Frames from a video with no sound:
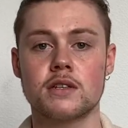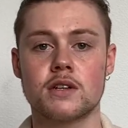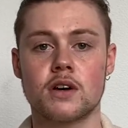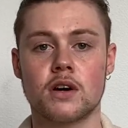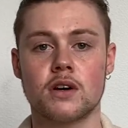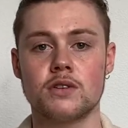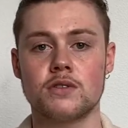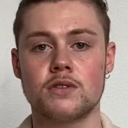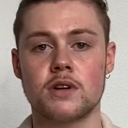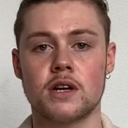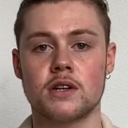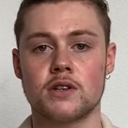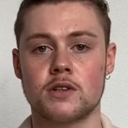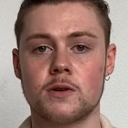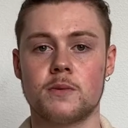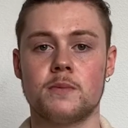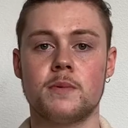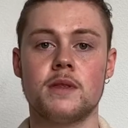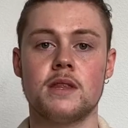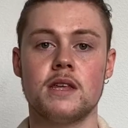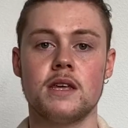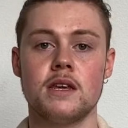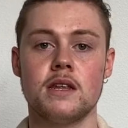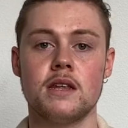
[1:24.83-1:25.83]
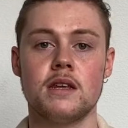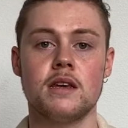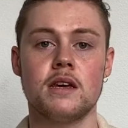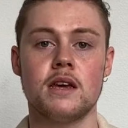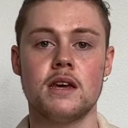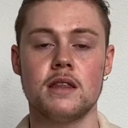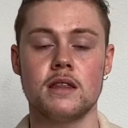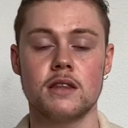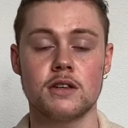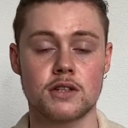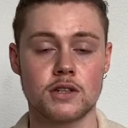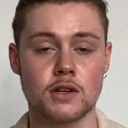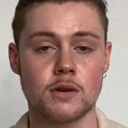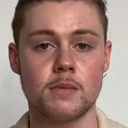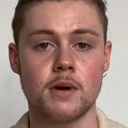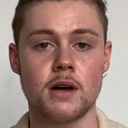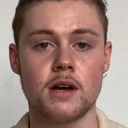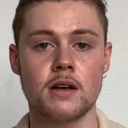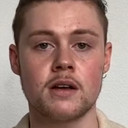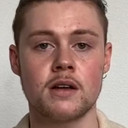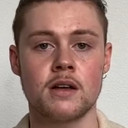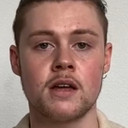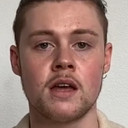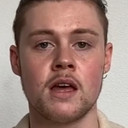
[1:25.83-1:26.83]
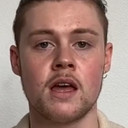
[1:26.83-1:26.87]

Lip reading: contract up in the summer,